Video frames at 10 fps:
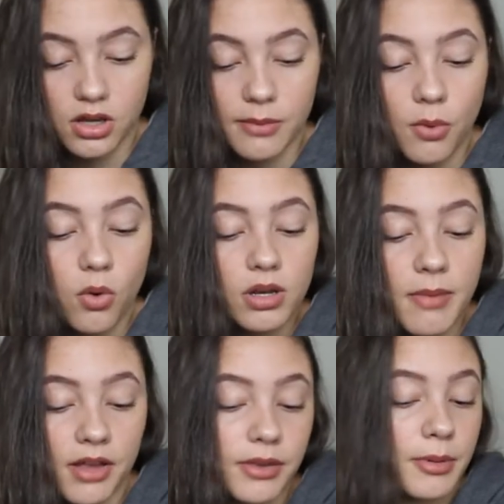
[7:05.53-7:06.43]
I'm all
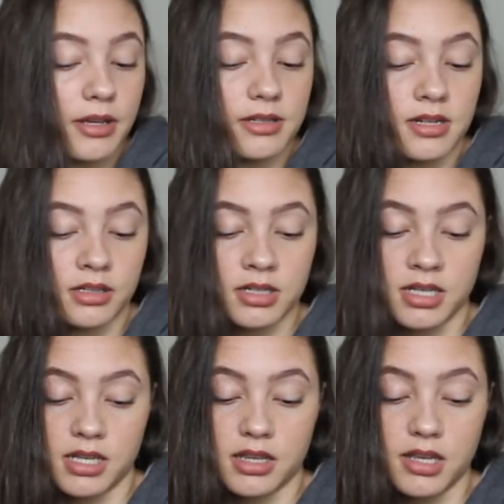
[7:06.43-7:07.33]
about the person
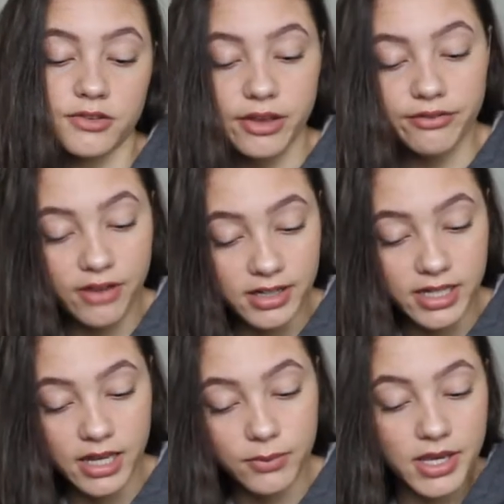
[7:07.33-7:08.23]
underneath. If they're
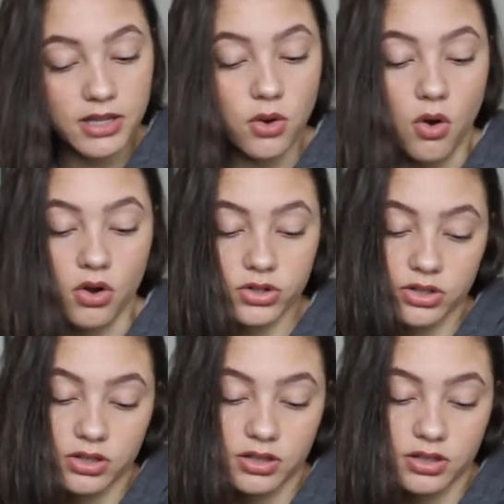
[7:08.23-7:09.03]
funny and we get on.